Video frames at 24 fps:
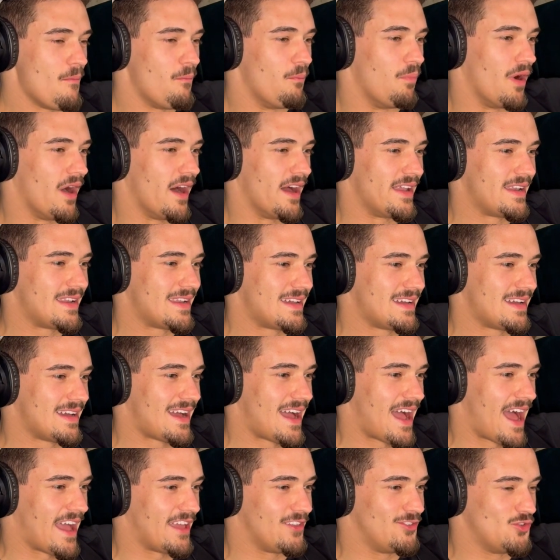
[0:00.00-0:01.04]
but
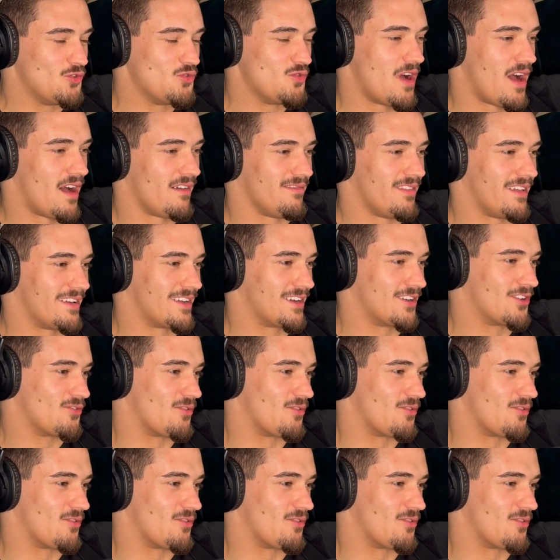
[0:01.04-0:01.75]
I do have like a